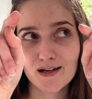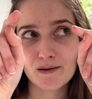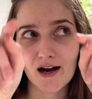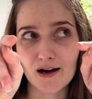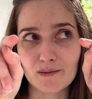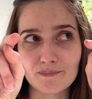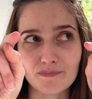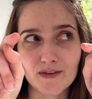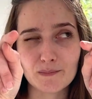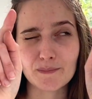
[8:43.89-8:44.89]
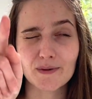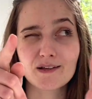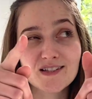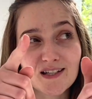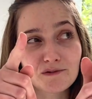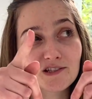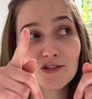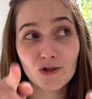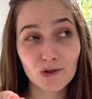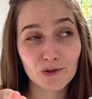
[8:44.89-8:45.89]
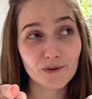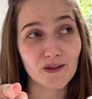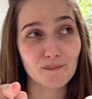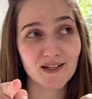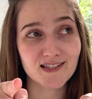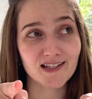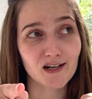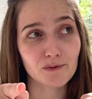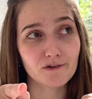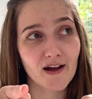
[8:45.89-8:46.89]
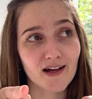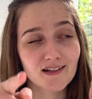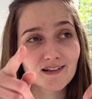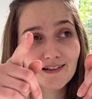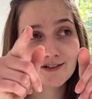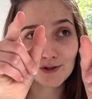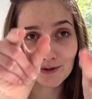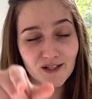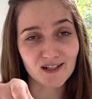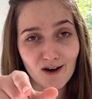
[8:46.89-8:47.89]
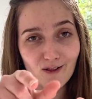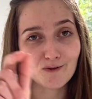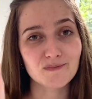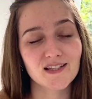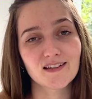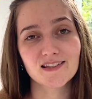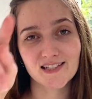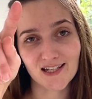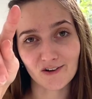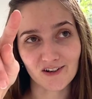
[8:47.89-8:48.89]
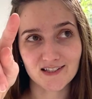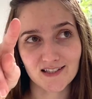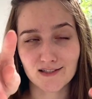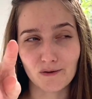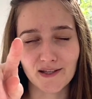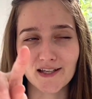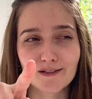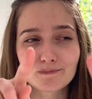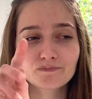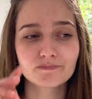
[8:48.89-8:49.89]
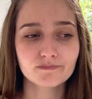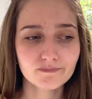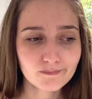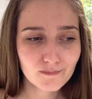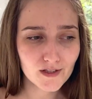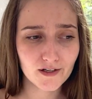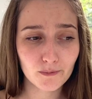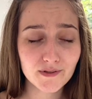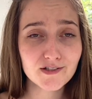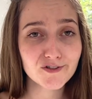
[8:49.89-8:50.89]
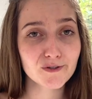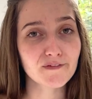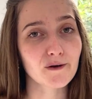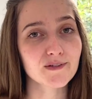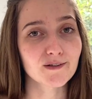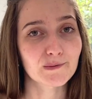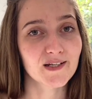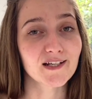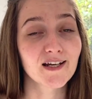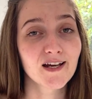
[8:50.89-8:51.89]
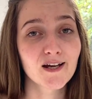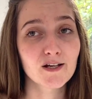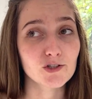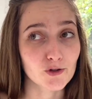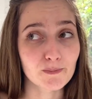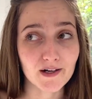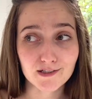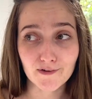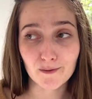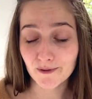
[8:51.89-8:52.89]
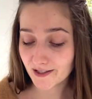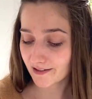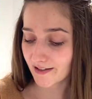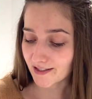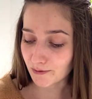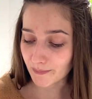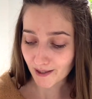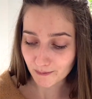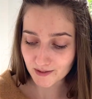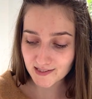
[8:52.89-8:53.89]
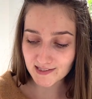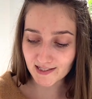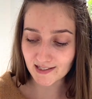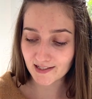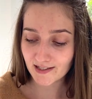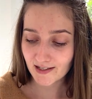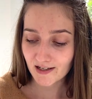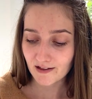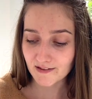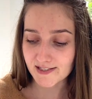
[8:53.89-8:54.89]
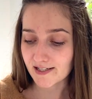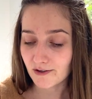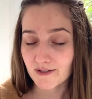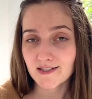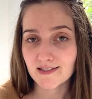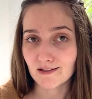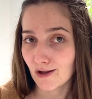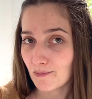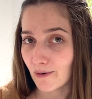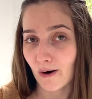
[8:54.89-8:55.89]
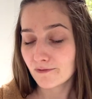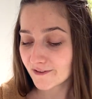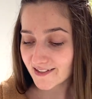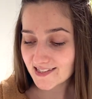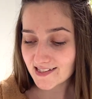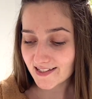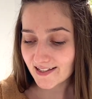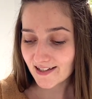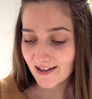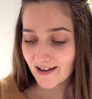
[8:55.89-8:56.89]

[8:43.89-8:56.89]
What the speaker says: But because there was 2, that means that I would have had 2 knit columns and then the decreases going in. And I wasn't sure if that was going to be too much fabric, and then you would be able to see the decreases a lot more obviously.